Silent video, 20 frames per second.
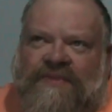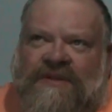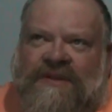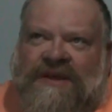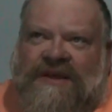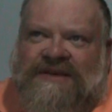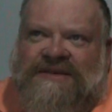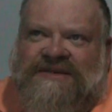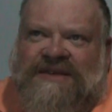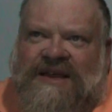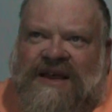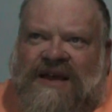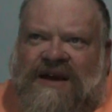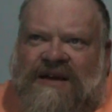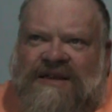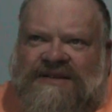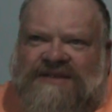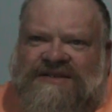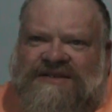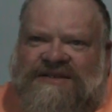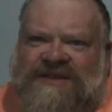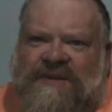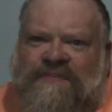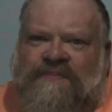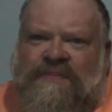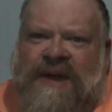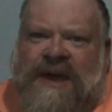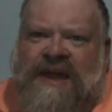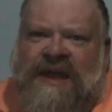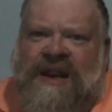they say, oh, this is a
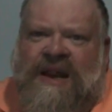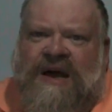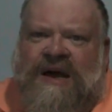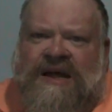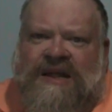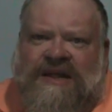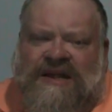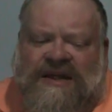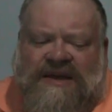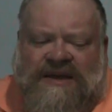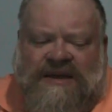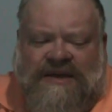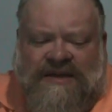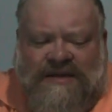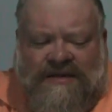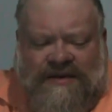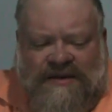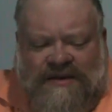pagan holiday